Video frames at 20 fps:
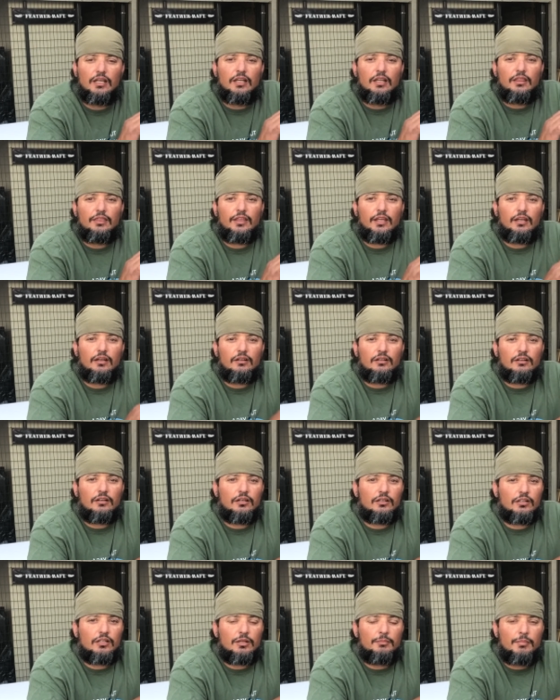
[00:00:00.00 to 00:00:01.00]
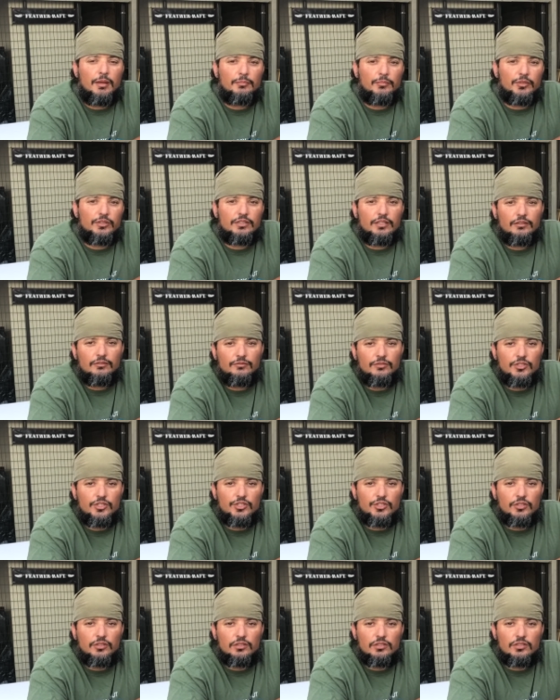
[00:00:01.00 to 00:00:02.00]
They are commemorative
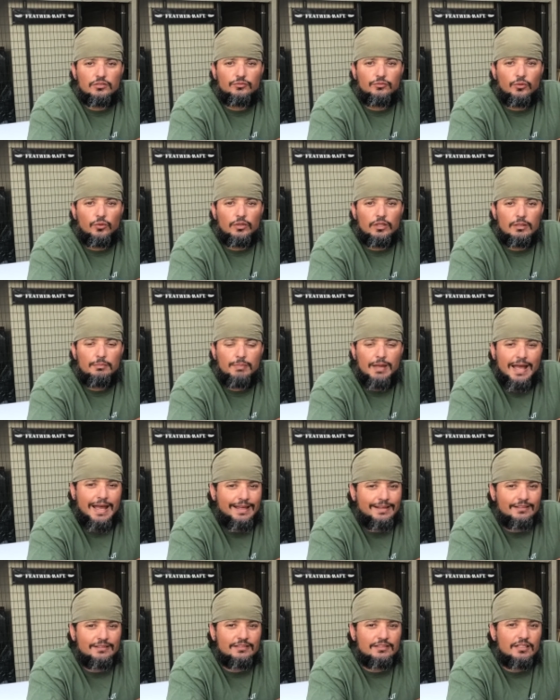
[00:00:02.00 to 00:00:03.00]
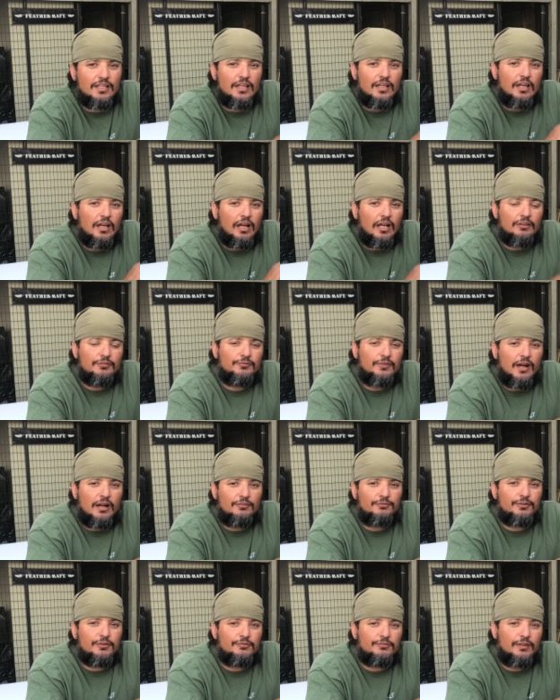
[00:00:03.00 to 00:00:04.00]
shirts for the patent. I fought
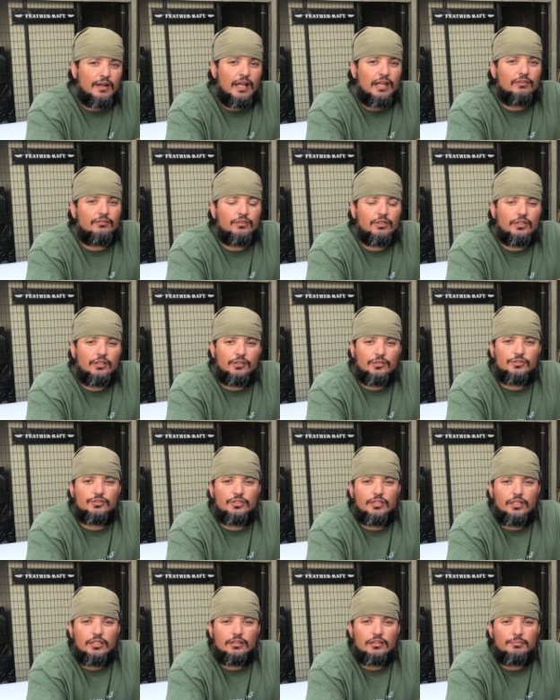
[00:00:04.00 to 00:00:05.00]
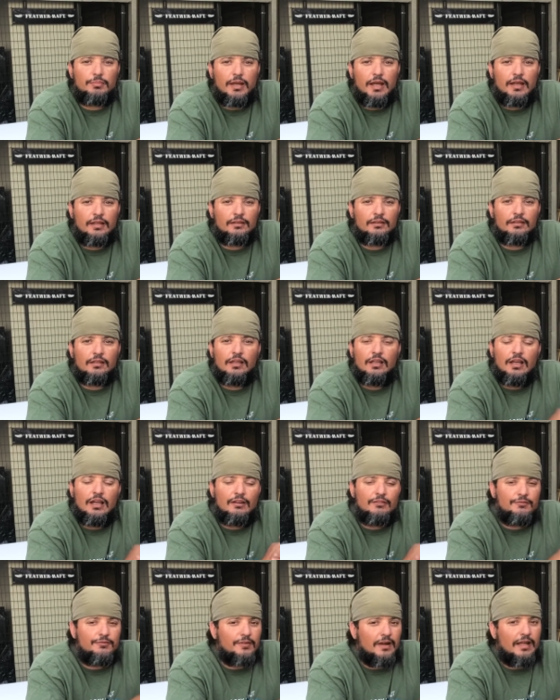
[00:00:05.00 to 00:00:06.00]
for 5 years to get the patent,
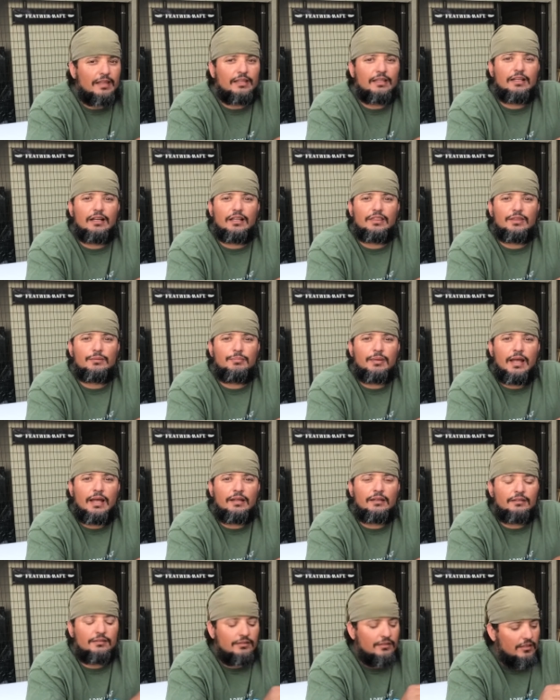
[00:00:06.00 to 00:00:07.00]
finally got the patent.